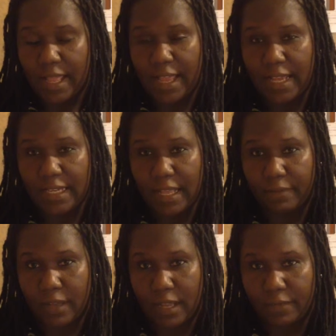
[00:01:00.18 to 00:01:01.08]
and
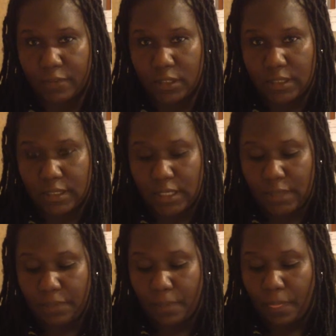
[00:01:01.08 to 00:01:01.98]
advocacy
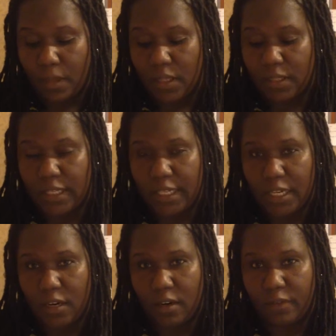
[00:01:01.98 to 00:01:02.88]
in the
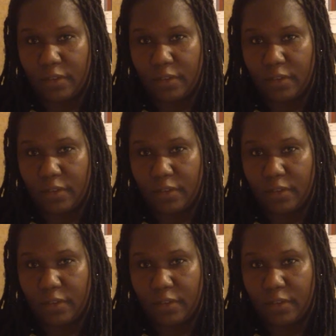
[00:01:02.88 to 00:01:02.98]
care of